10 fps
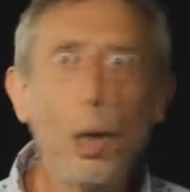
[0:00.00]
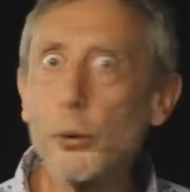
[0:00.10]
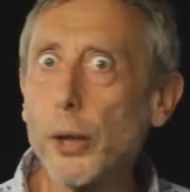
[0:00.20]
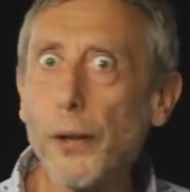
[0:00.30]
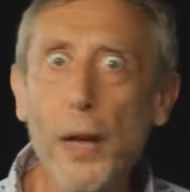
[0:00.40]

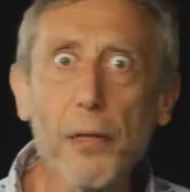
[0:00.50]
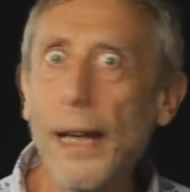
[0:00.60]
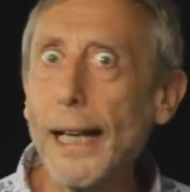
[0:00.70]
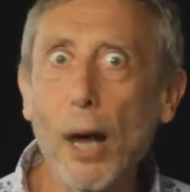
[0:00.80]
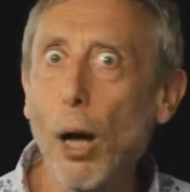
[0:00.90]
Who do they
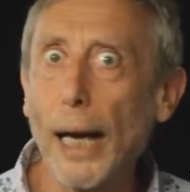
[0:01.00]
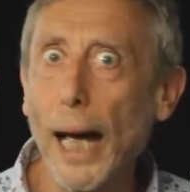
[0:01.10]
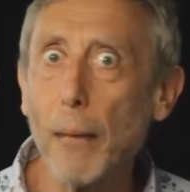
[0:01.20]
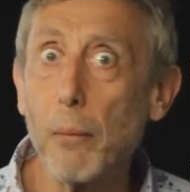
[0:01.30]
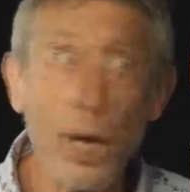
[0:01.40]
think I
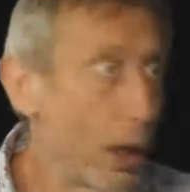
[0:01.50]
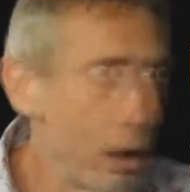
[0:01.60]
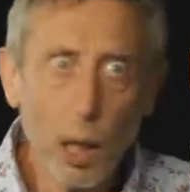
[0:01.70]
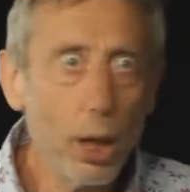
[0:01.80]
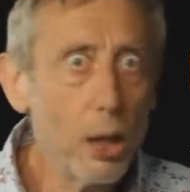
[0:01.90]
am?
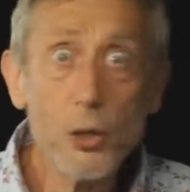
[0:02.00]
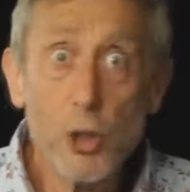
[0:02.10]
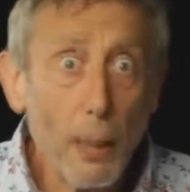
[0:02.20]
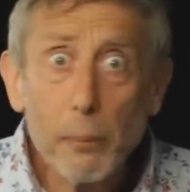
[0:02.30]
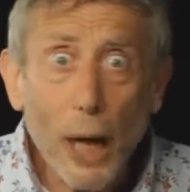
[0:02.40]

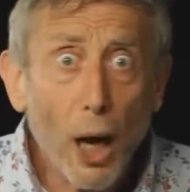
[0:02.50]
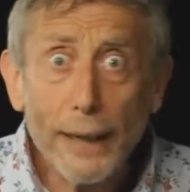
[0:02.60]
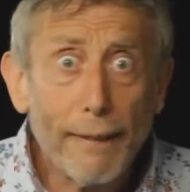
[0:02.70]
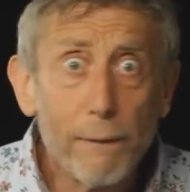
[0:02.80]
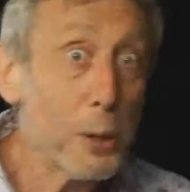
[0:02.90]
Some
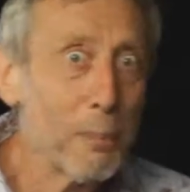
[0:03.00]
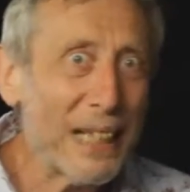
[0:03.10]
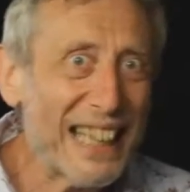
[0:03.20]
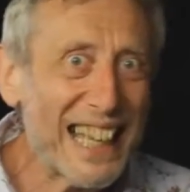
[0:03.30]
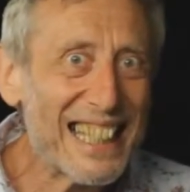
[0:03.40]
kind of
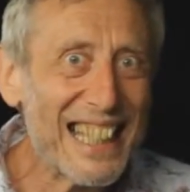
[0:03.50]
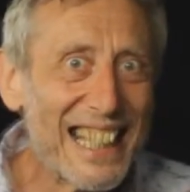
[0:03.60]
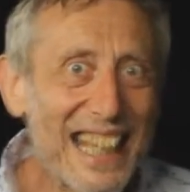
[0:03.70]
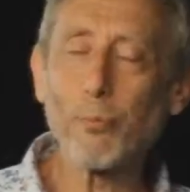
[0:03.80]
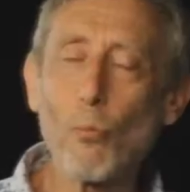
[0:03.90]

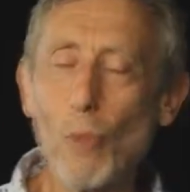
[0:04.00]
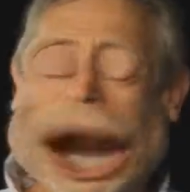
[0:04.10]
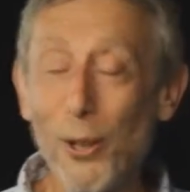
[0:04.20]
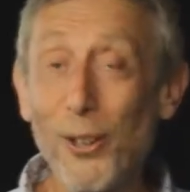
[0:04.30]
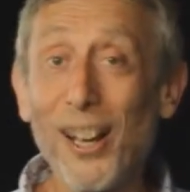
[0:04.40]
spaghetti.
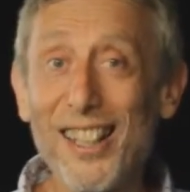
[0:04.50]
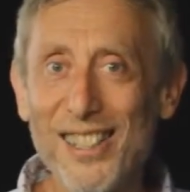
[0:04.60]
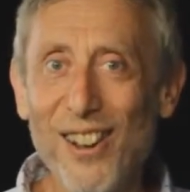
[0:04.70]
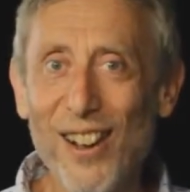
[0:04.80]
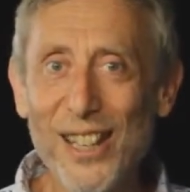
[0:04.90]

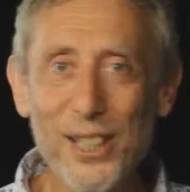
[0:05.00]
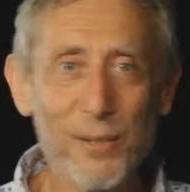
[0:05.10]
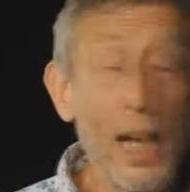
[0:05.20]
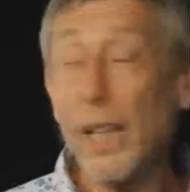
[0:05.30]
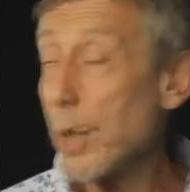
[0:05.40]

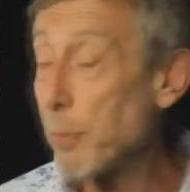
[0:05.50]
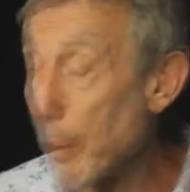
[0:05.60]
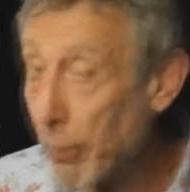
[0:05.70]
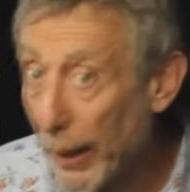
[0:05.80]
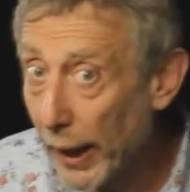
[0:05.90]
Nice. And there's
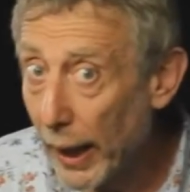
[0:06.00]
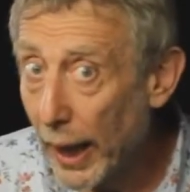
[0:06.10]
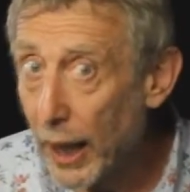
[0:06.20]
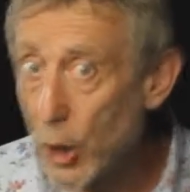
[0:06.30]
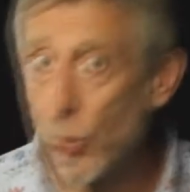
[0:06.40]
my brother.
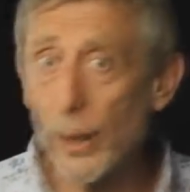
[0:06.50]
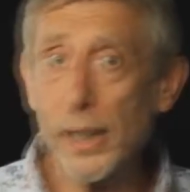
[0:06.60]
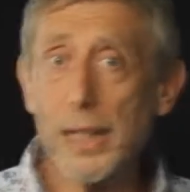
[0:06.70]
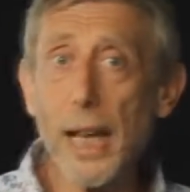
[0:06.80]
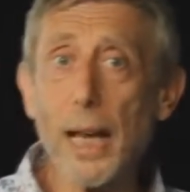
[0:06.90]
He's doing the